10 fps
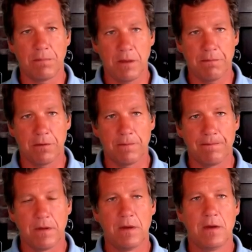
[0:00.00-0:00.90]
people
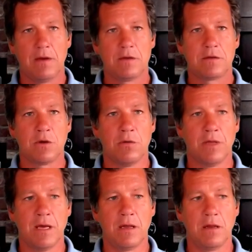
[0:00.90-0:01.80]
so
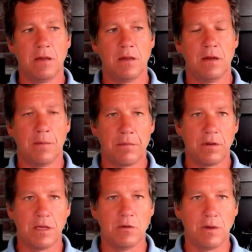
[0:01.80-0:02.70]
that the number
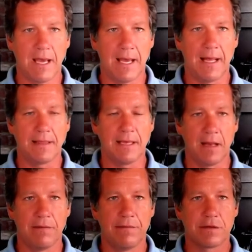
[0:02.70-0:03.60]
that you get at the
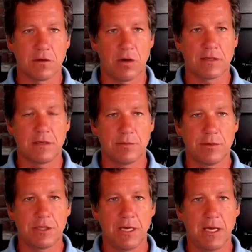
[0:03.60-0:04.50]
end of the sausage
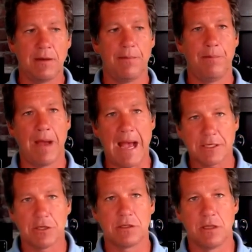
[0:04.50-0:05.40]
machine
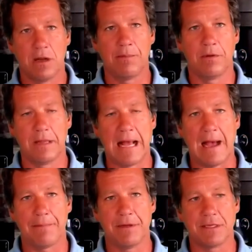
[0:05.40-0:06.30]
matches the number that
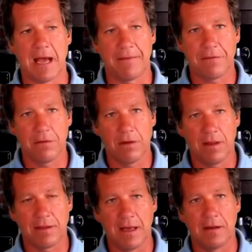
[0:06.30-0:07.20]
happens at
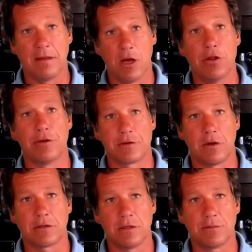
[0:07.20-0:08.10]
the end of the other
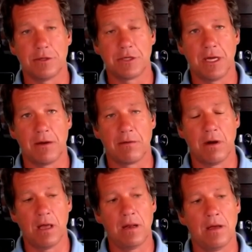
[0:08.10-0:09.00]
sausage machine,
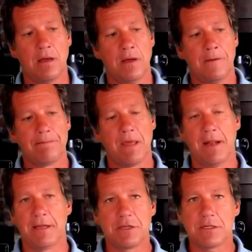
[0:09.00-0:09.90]
right? And
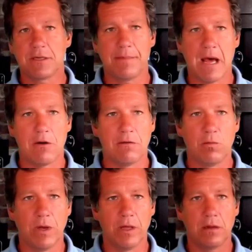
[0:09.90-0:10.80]
it's just a matter of
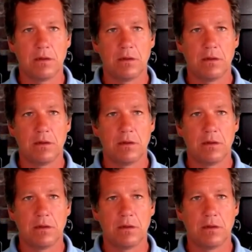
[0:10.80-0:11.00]
will.